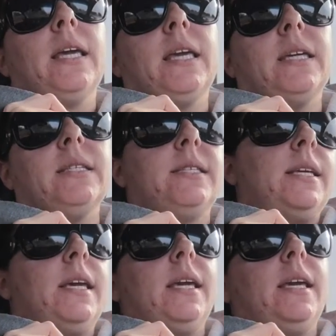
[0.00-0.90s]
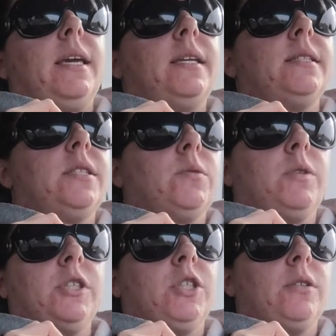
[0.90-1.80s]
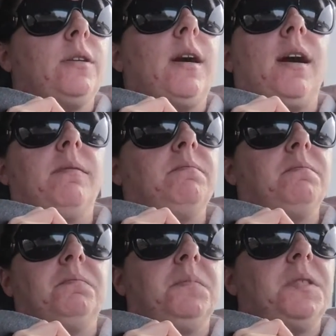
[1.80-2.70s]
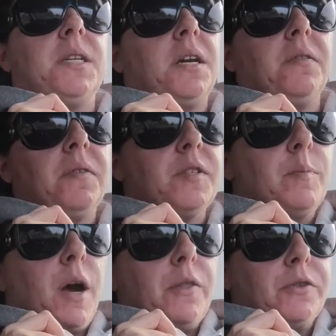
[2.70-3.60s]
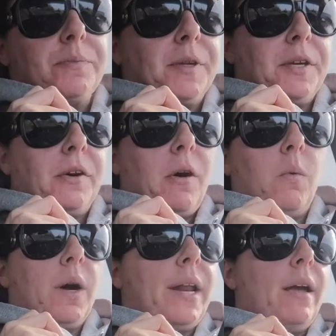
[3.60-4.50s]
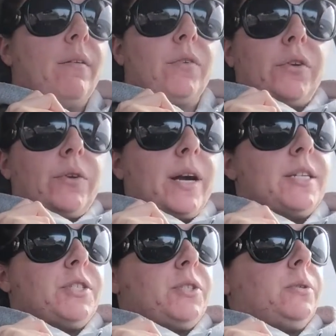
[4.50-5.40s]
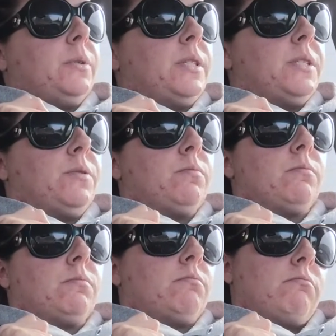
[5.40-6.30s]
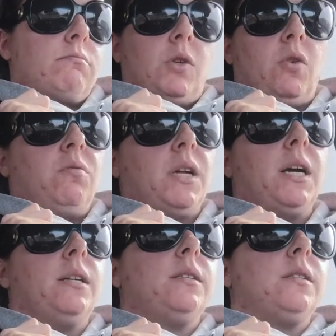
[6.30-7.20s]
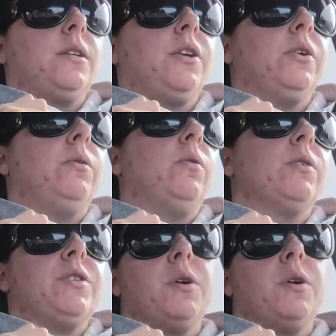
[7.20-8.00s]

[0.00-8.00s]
Is it, which none of this bothers me at all. Whatever you guys do is go nuts, you know, or